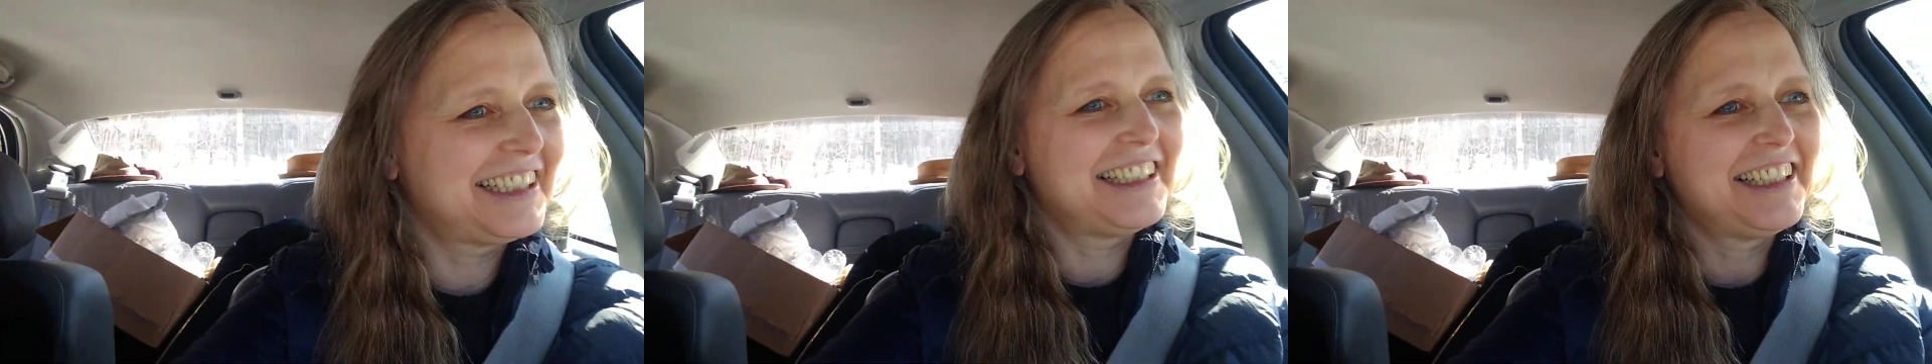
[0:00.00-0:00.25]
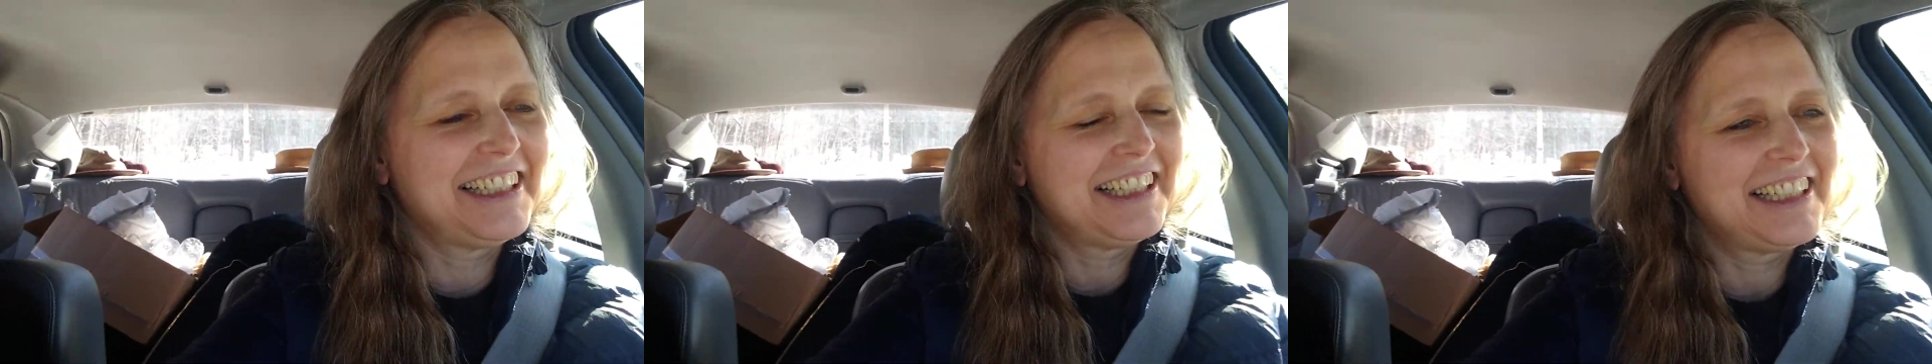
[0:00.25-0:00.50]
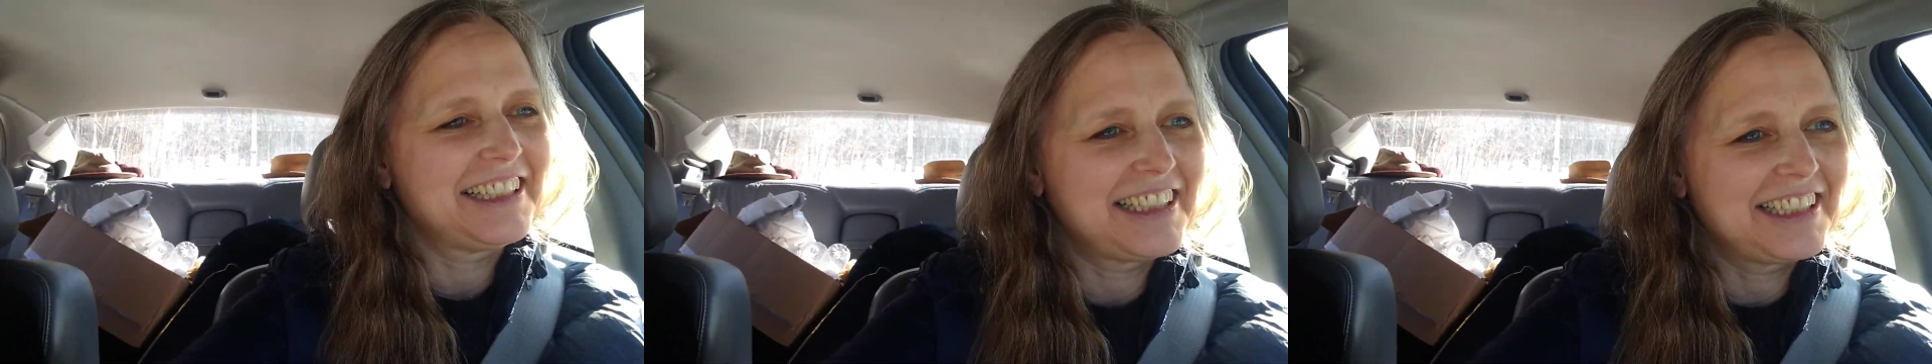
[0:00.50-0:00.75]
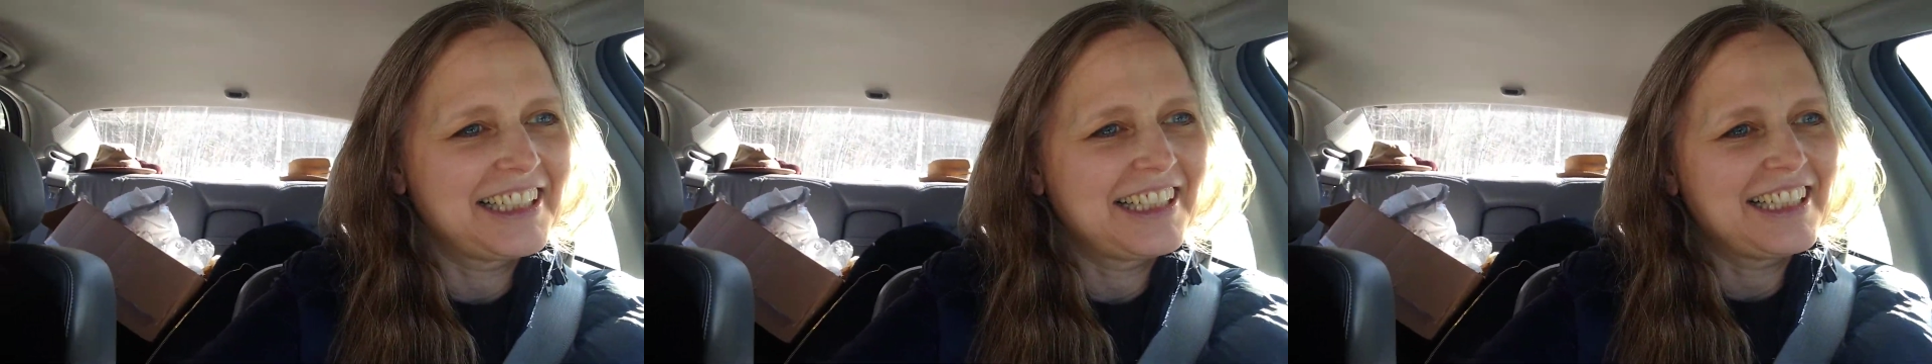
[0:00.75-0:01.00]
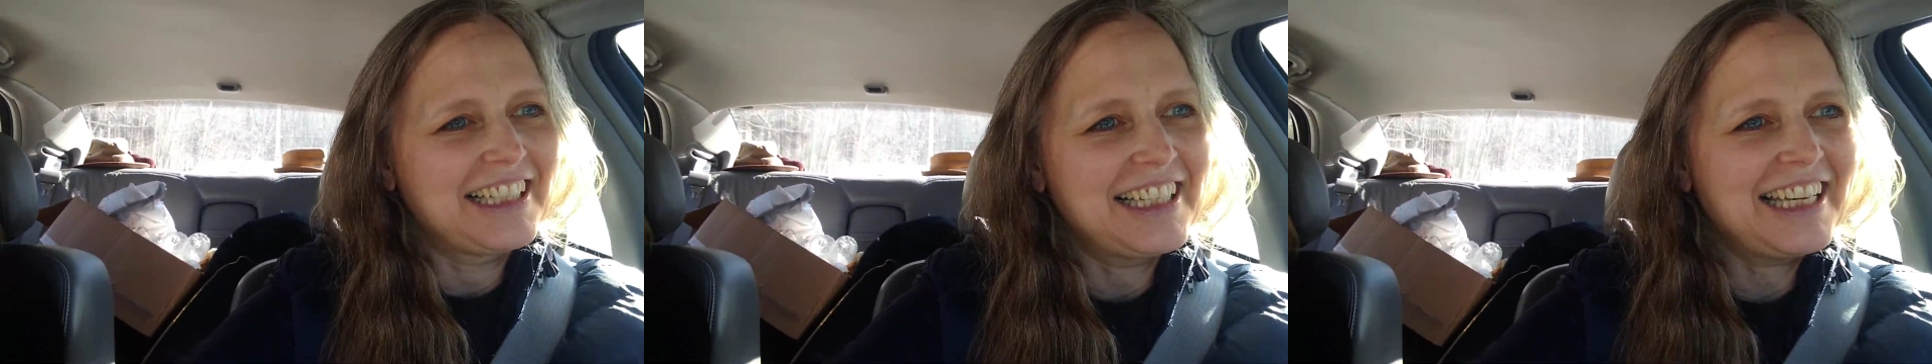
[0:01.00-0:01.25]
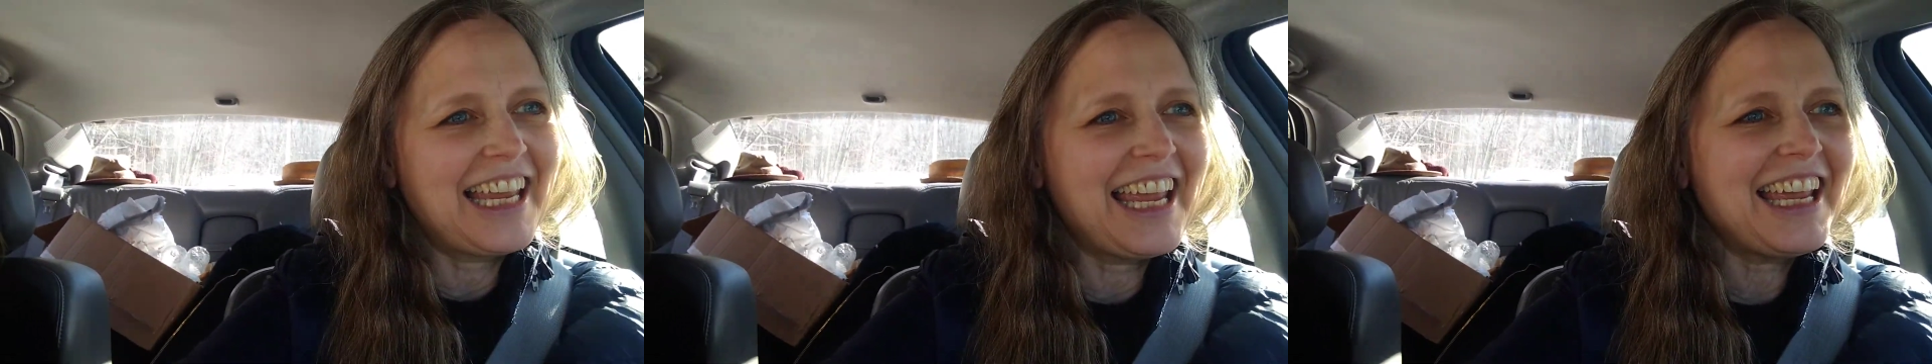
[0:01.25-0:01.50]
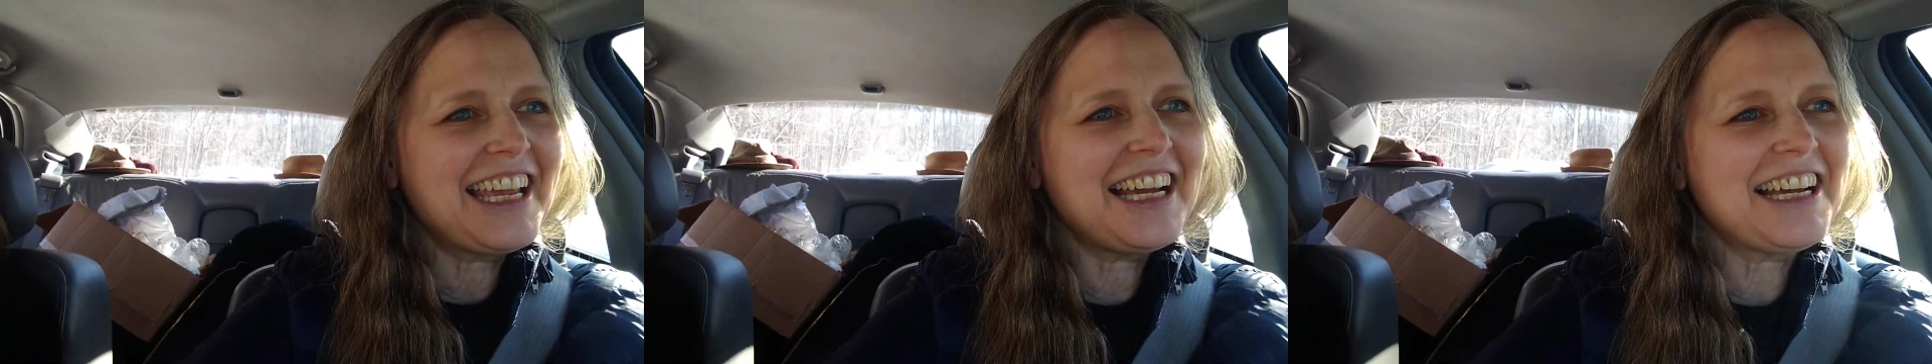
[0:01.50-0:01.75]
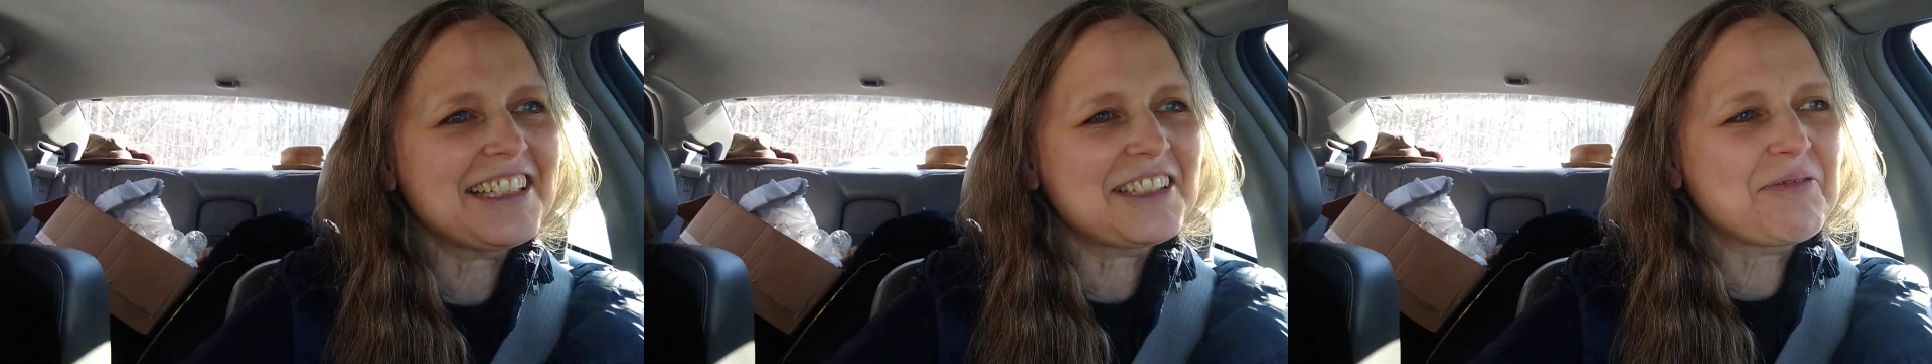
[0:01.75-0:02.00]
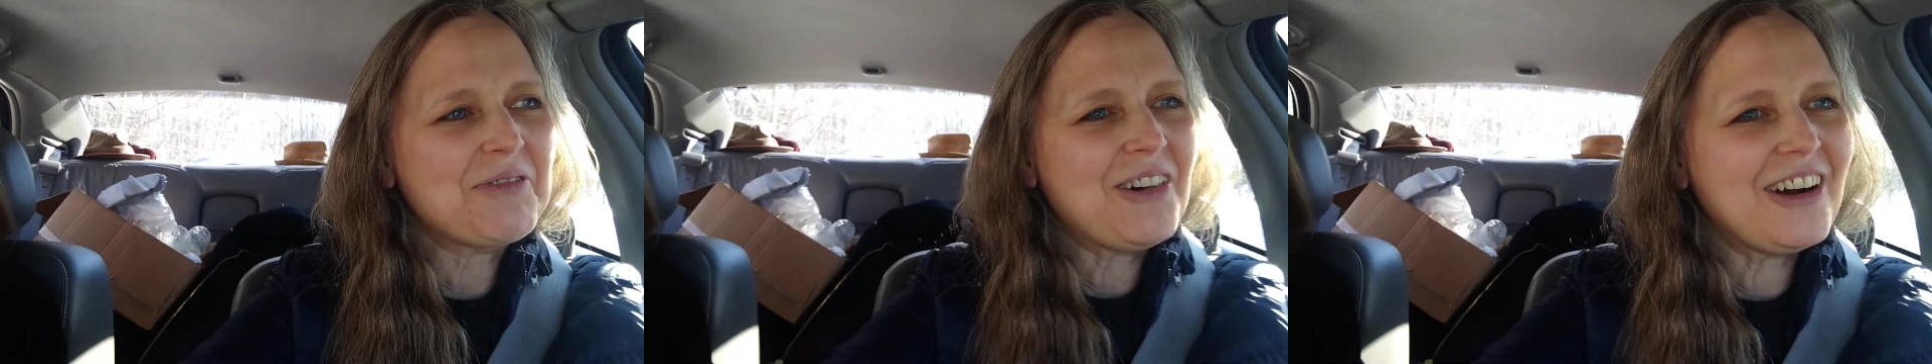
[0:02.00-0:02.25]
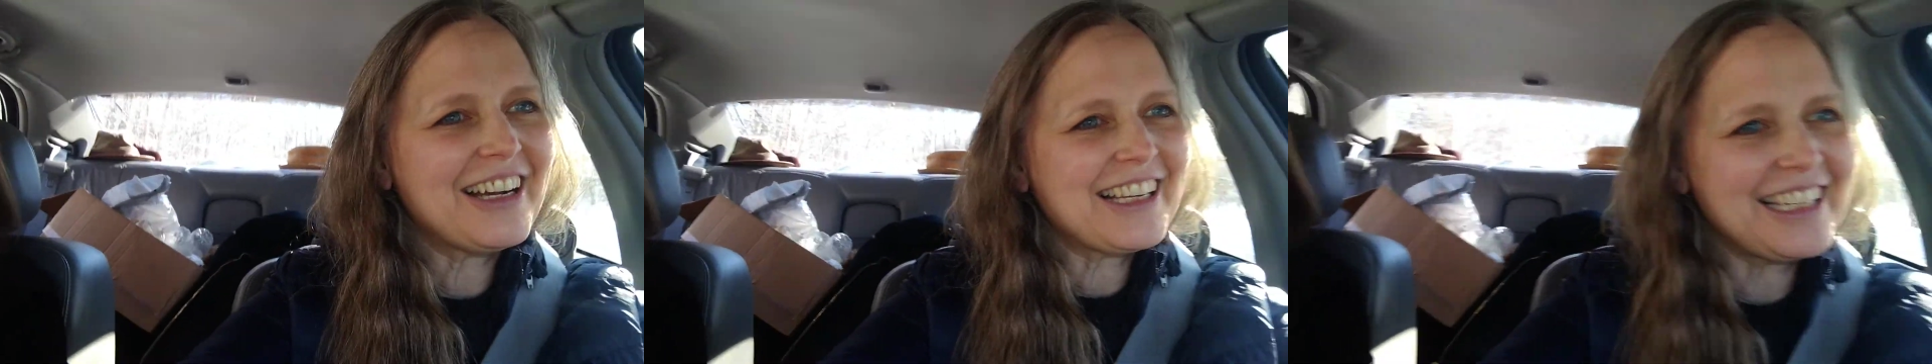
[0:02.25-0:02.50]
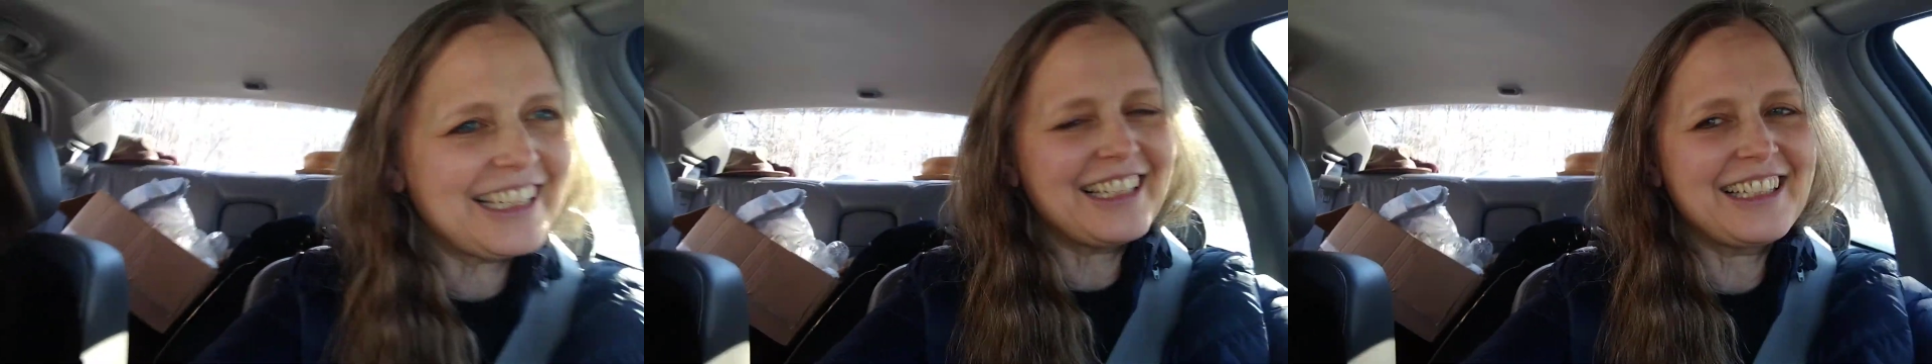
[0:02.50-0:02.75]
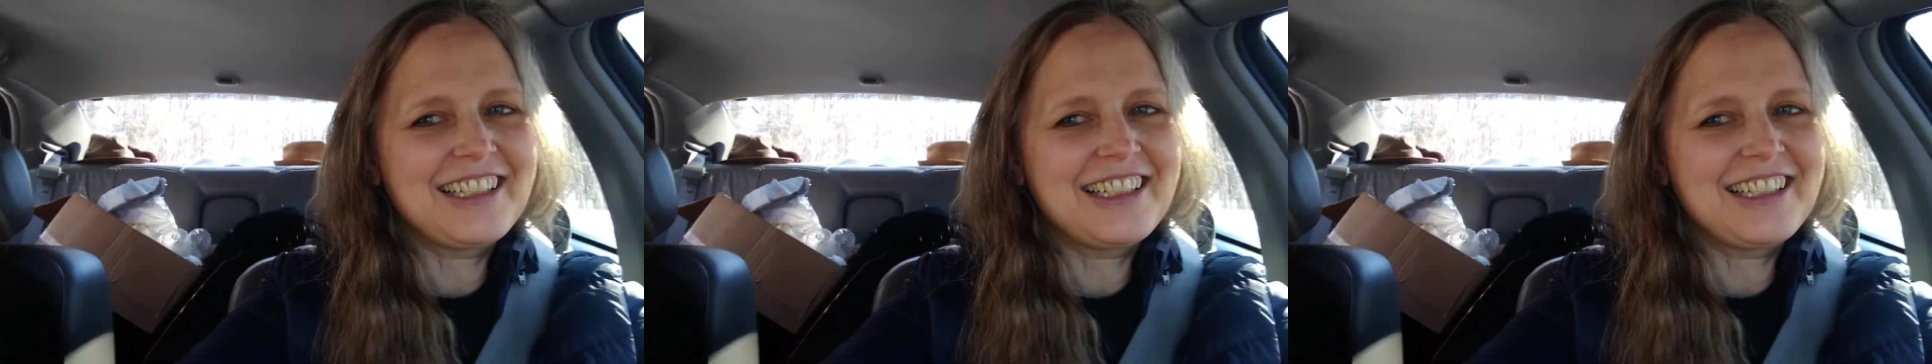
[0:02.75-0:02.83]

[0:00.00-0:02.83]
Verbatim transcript: Chaos Walking. You don't Chaos remember it? Walking.